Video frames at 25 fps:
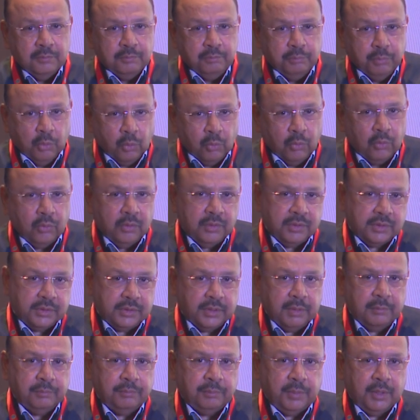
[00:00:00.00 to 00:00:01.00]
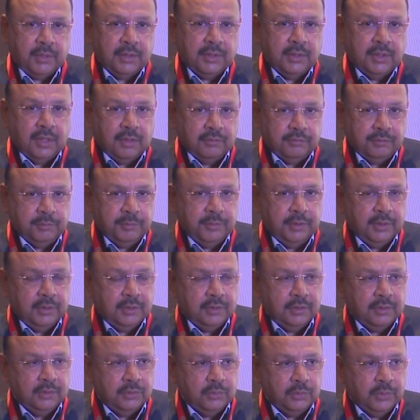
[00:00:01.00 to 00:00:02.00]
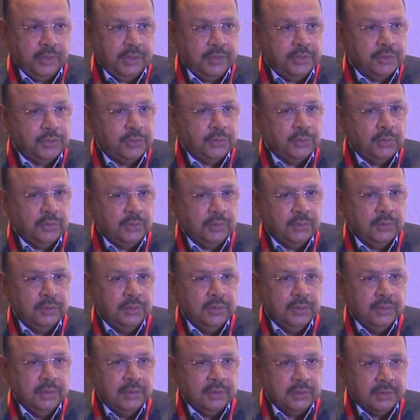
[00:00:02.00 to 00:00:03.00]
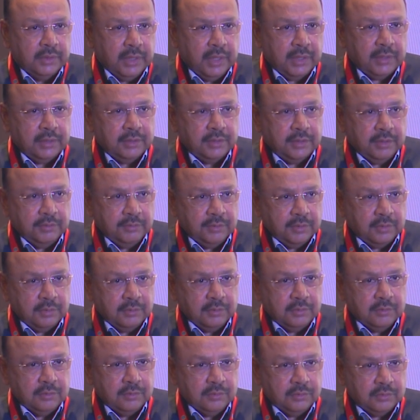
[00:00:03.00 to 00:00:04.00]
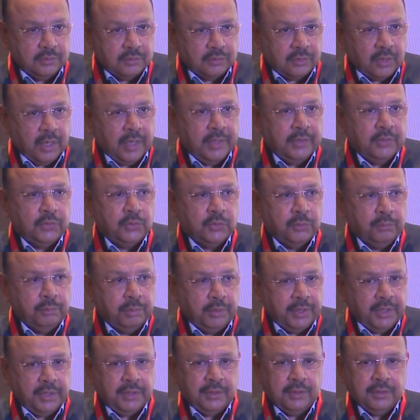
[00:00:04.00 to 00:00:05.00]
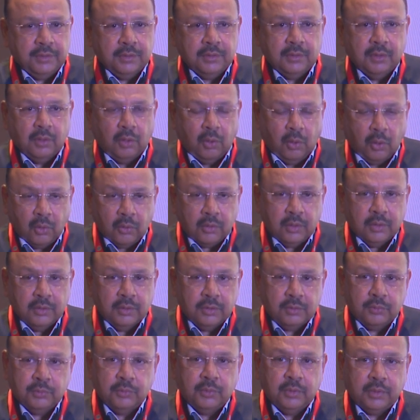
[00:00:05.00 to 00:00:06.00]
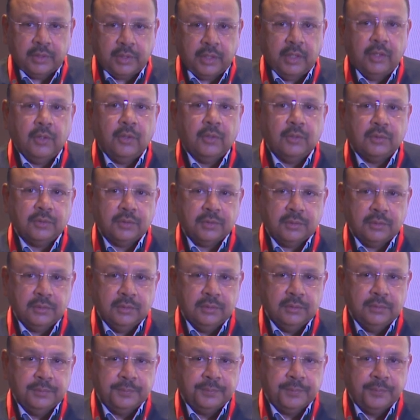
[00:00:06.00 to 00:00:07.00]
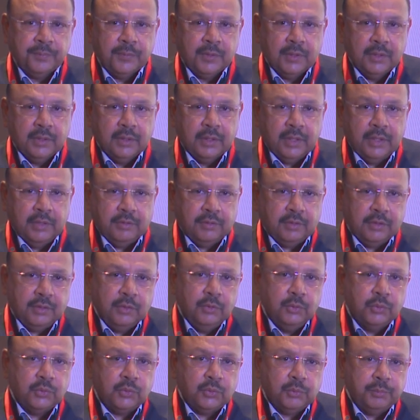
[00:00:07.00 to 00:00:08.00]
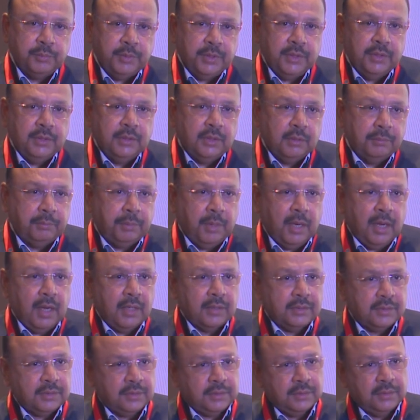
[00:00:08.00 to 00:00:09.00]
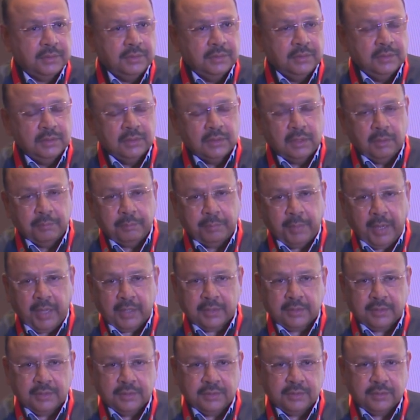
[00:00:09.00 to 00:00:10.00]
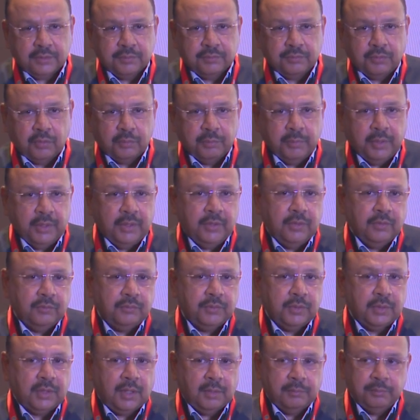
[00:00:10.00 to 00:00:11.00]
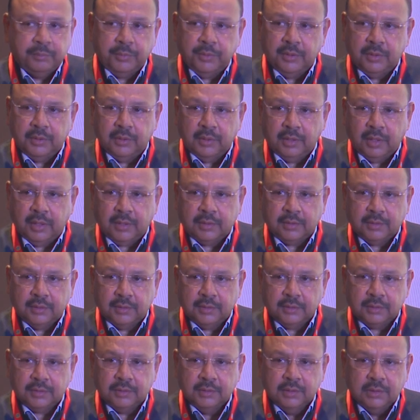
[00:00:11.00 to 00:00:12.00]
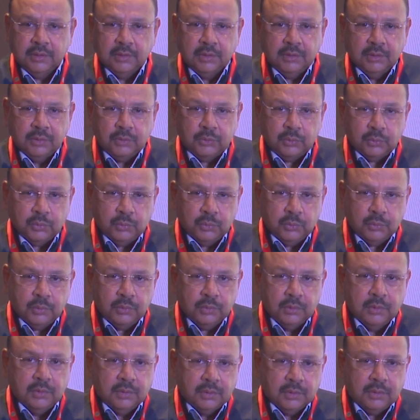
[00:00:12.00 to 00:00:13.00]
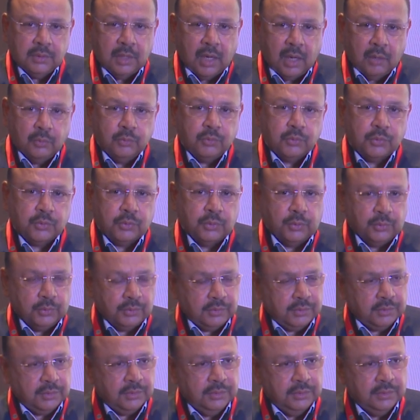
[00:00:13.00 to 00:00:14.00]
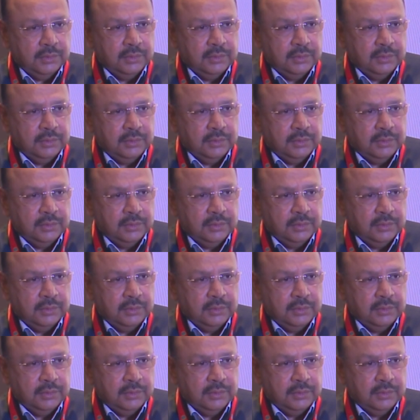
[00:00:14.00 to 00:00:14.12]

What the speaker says: bold step by the government to ensure that they were trying to bring order to the chaos. It used to be in the past a practice for many of the company directors to outsource